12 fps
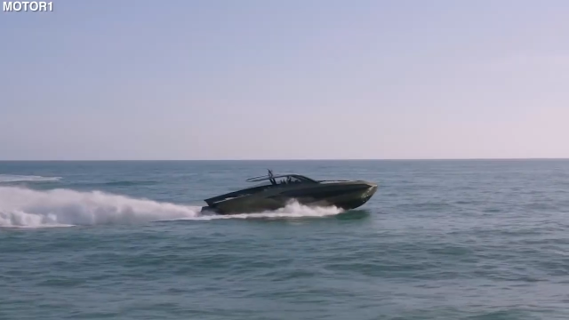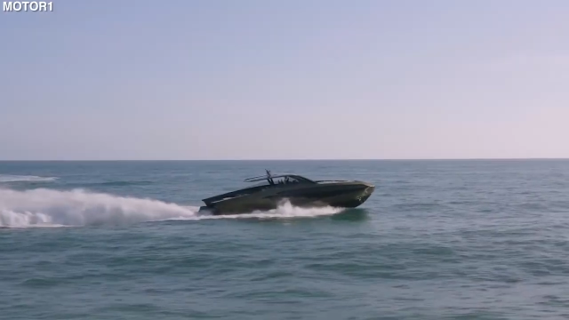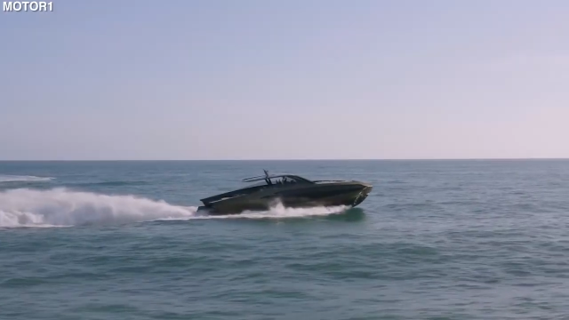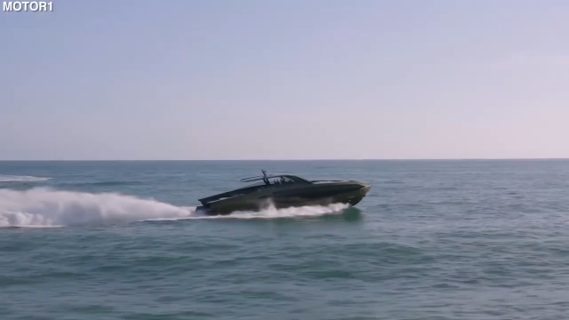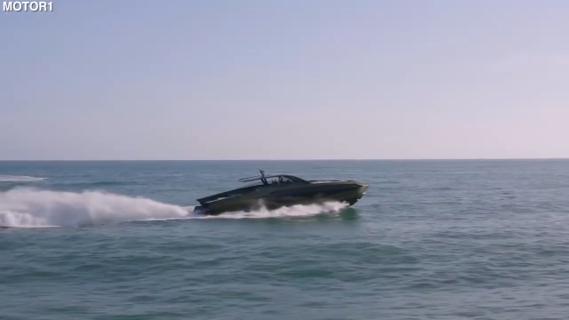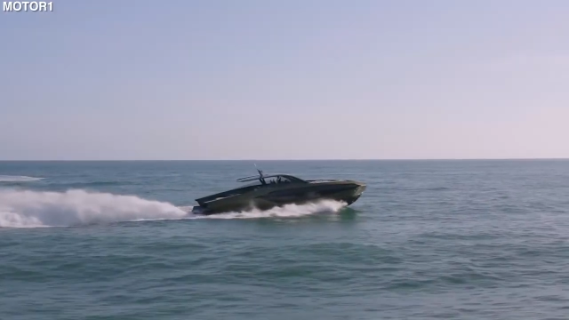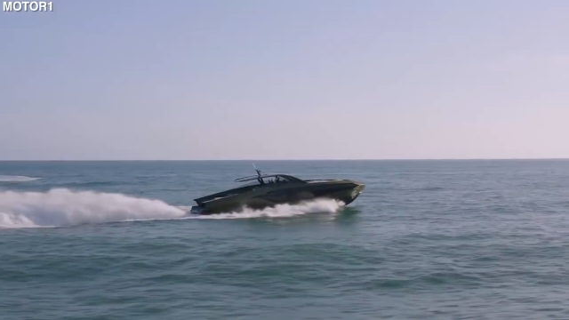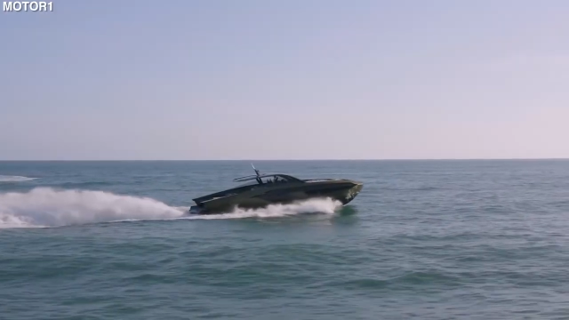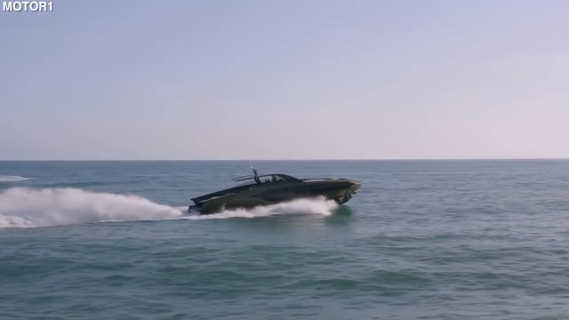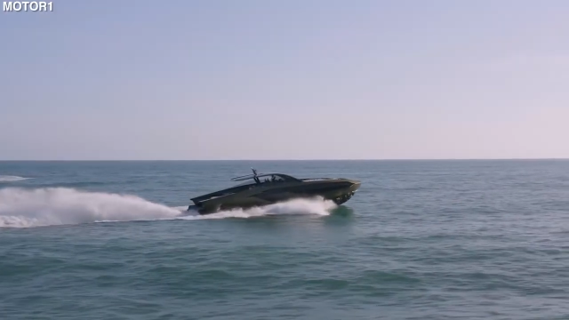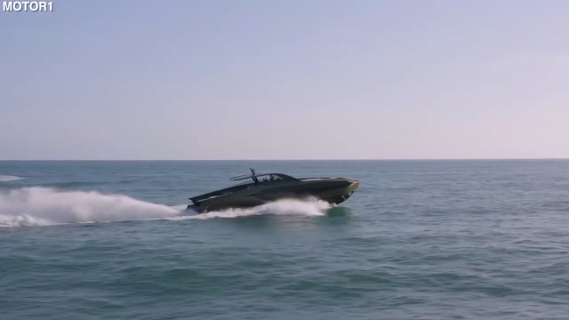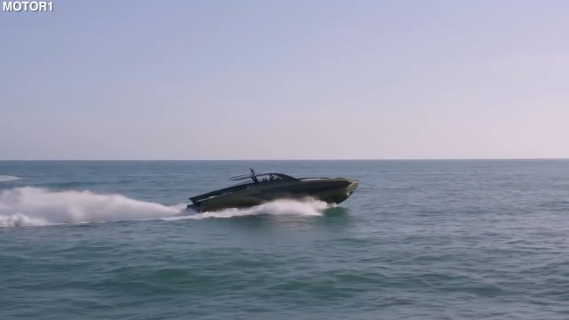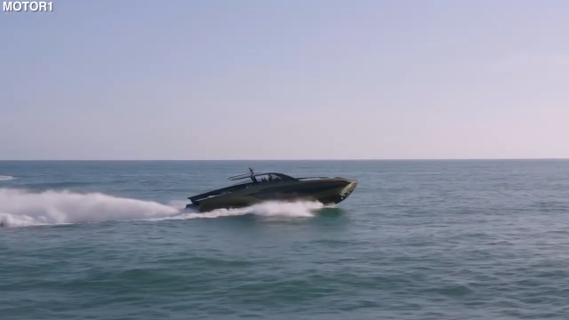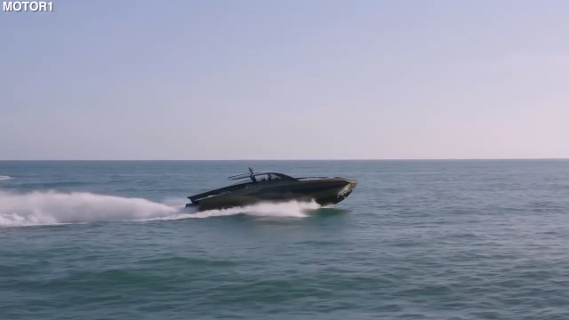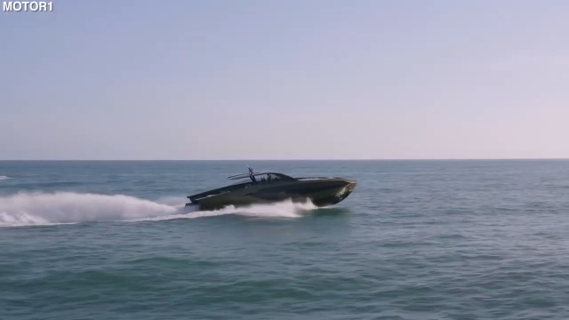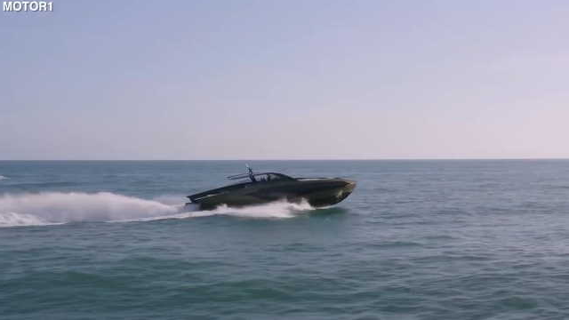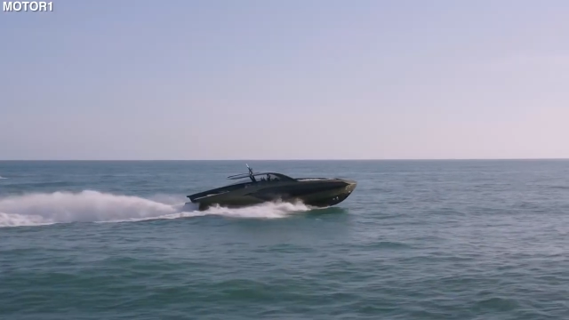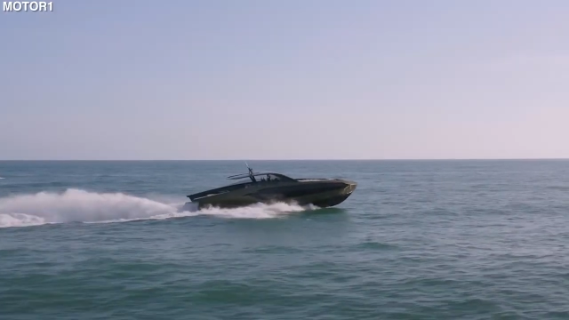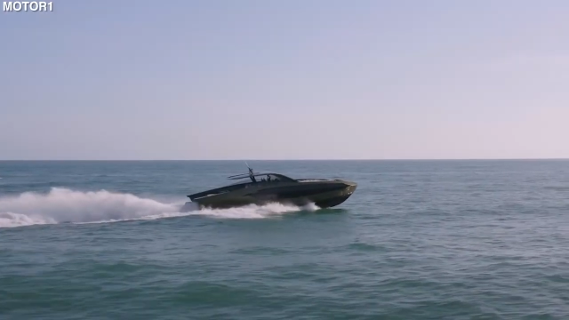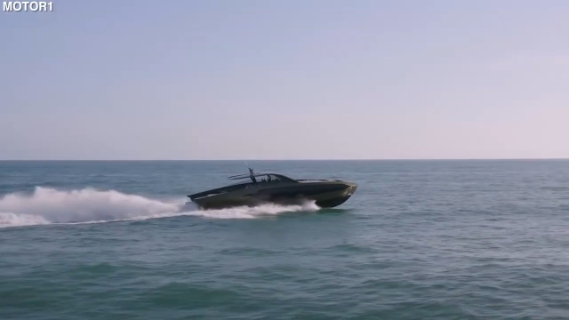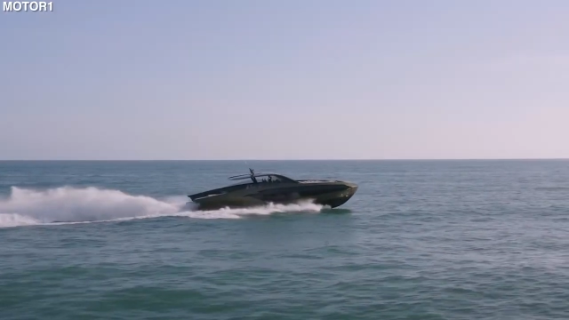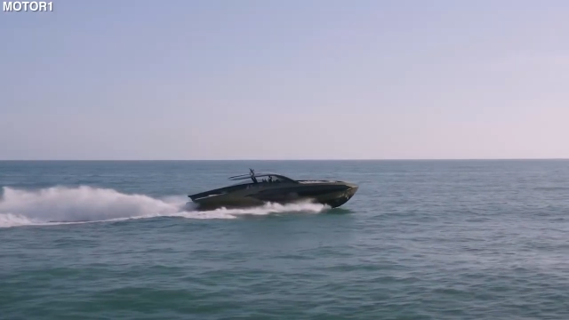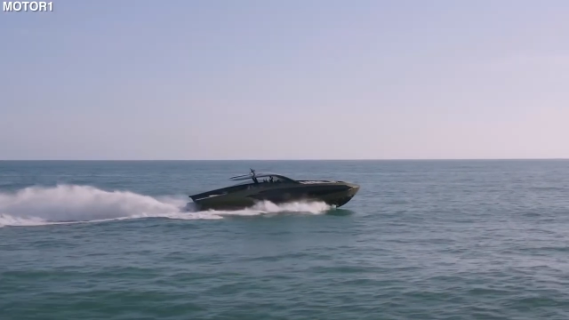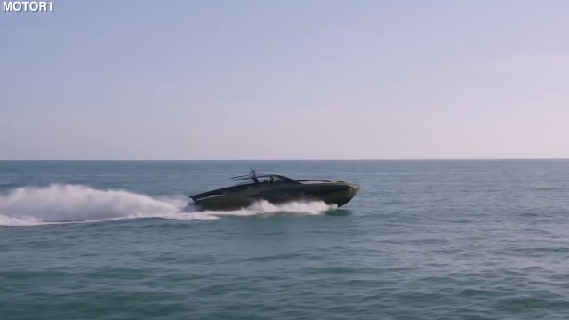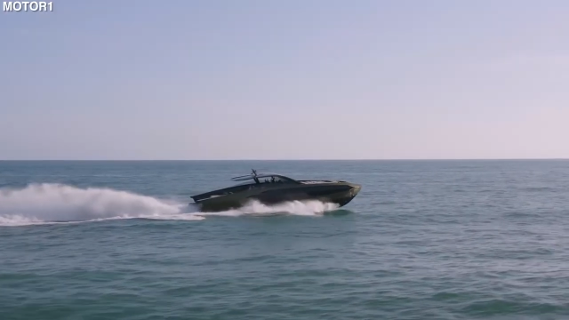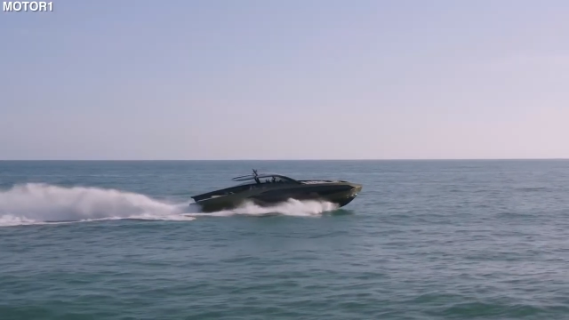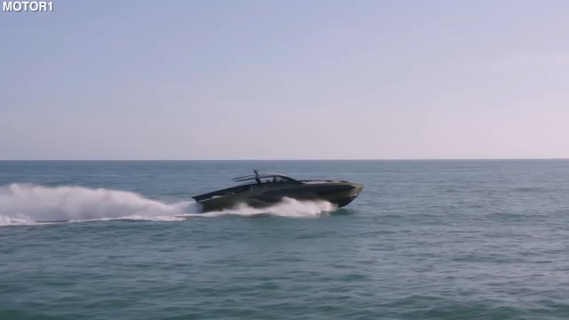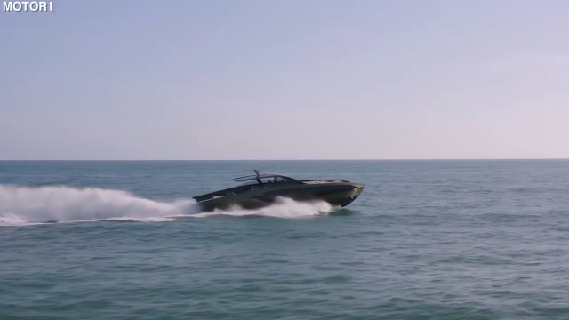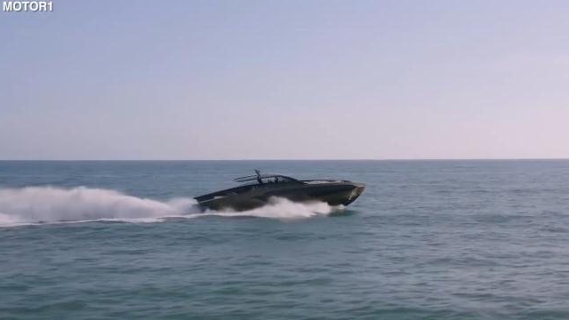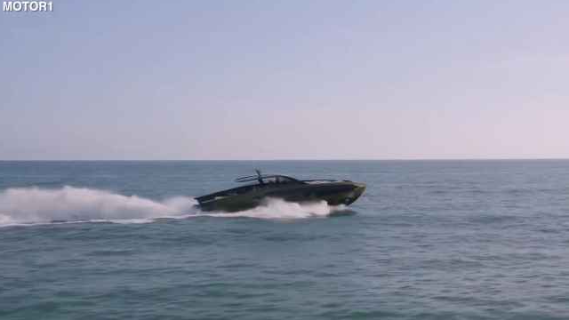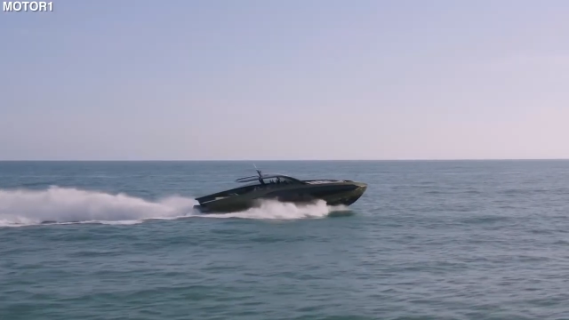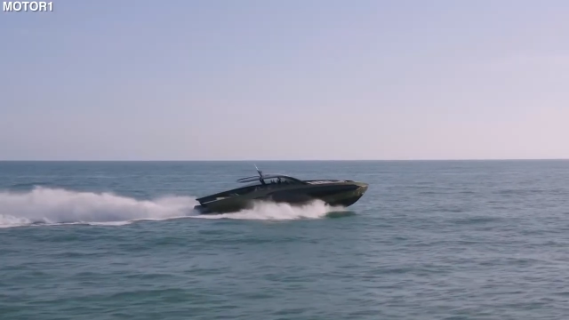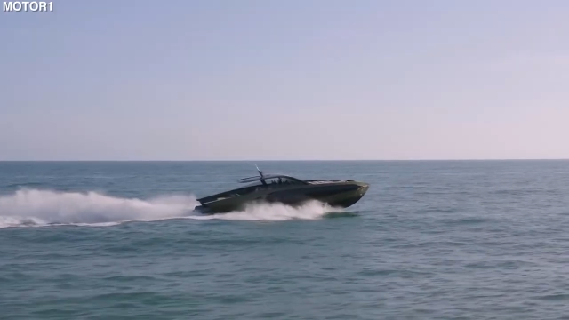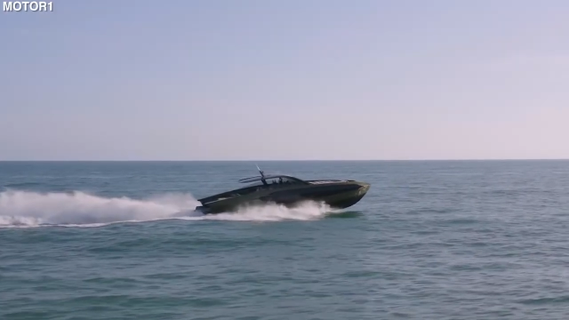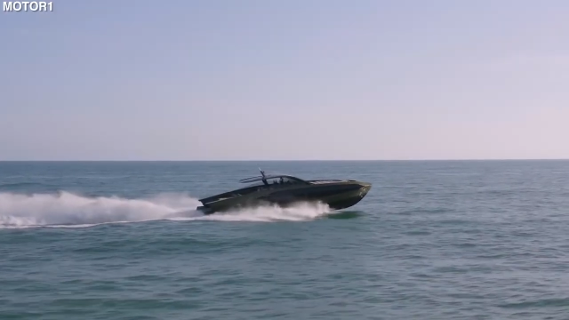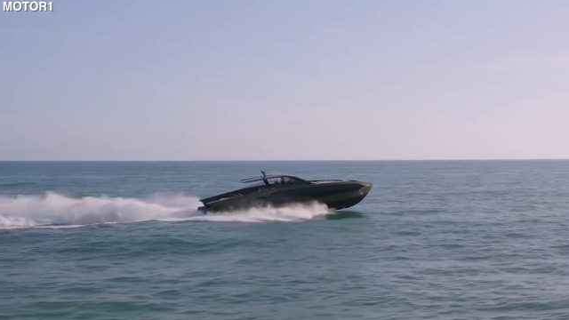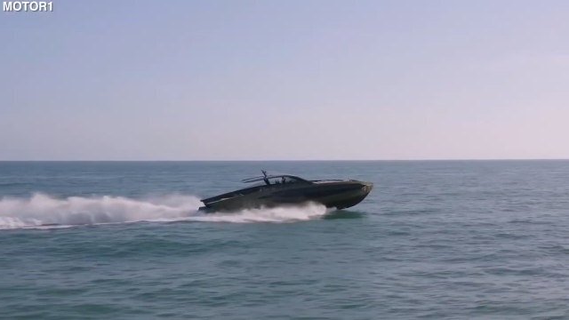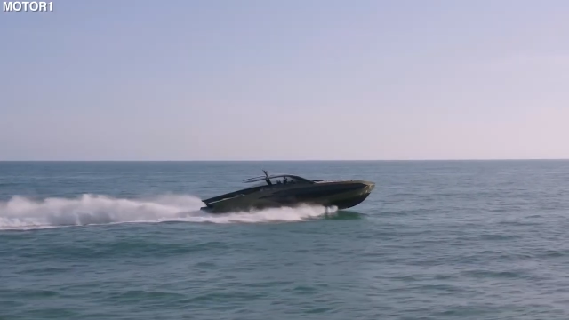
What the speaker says: [unreadable: no face in view]